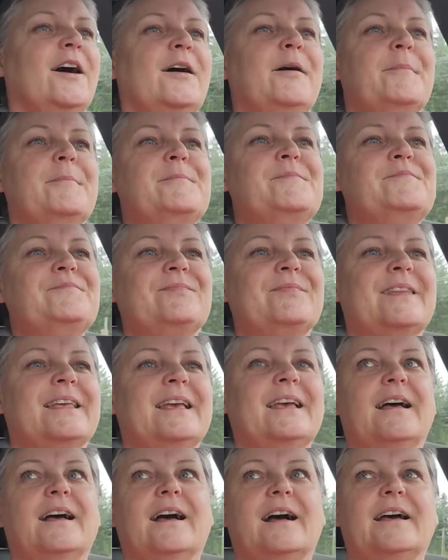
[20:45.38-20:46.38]

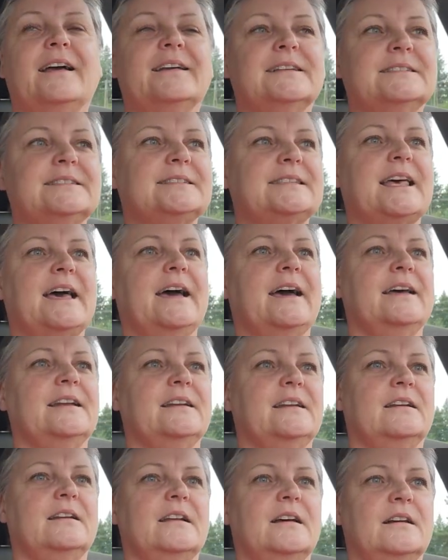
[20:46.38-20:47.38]
um, is that,
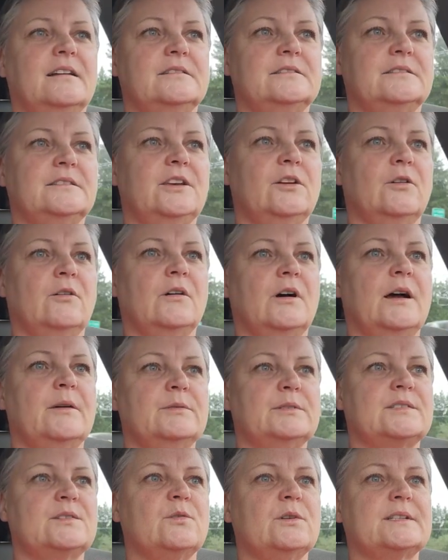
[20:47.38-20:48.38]
you know, I
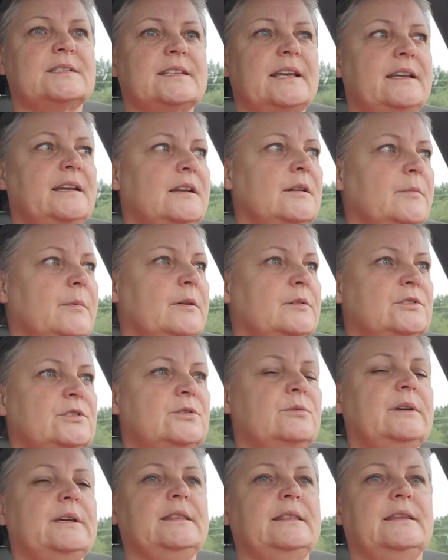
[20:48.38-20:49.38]
was so excited about
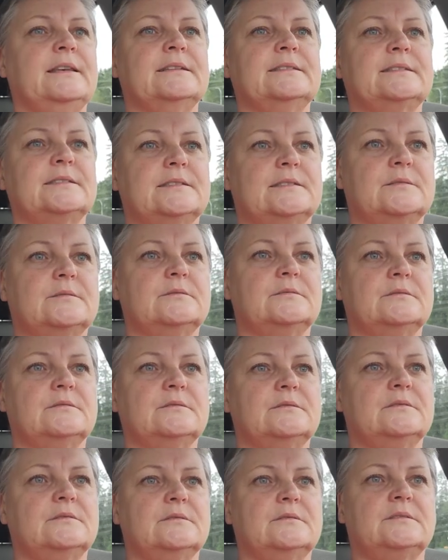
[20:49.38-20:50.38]
doing this,
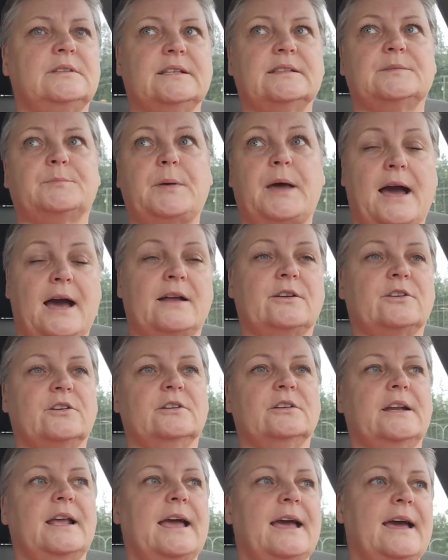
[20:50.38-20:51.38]
this
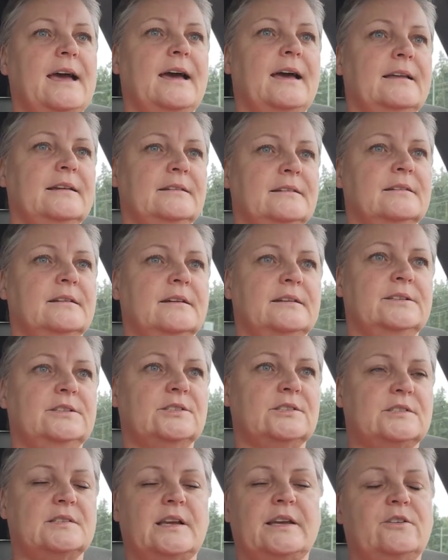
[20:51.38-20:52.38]
pattern and I
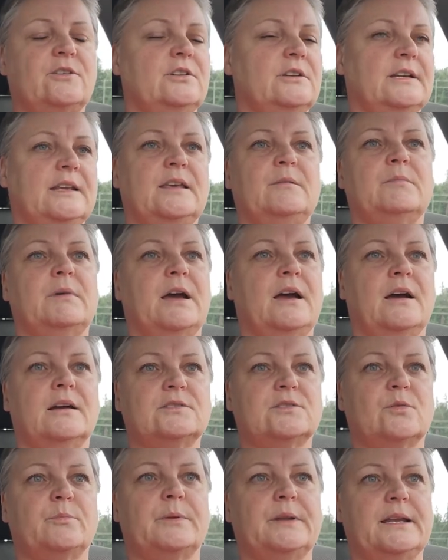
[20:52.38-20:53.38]
just, I couldn't keep my
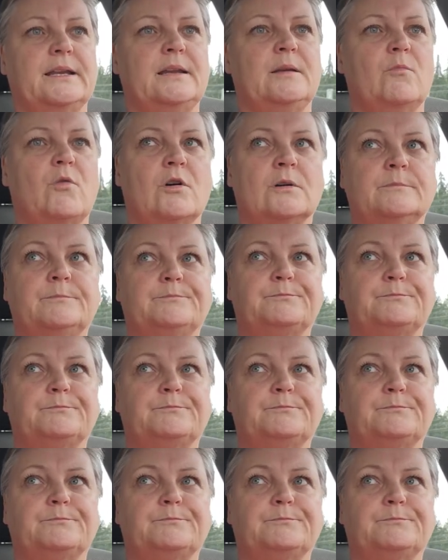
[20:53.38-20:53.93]
eyes open anymore.